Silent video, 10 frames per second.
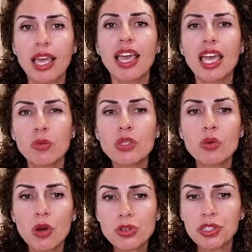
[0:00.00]
And when you
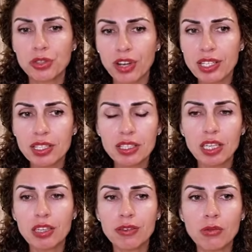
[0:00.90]
watch the training,
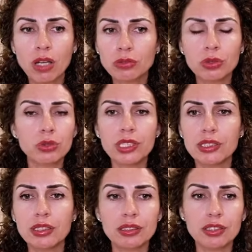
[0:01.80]
if you want to do it
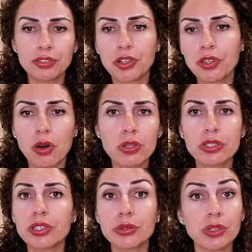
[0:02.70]
in a different
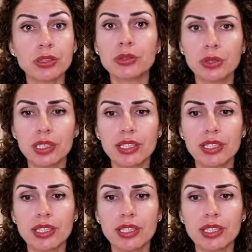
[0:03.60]
order, you can do it.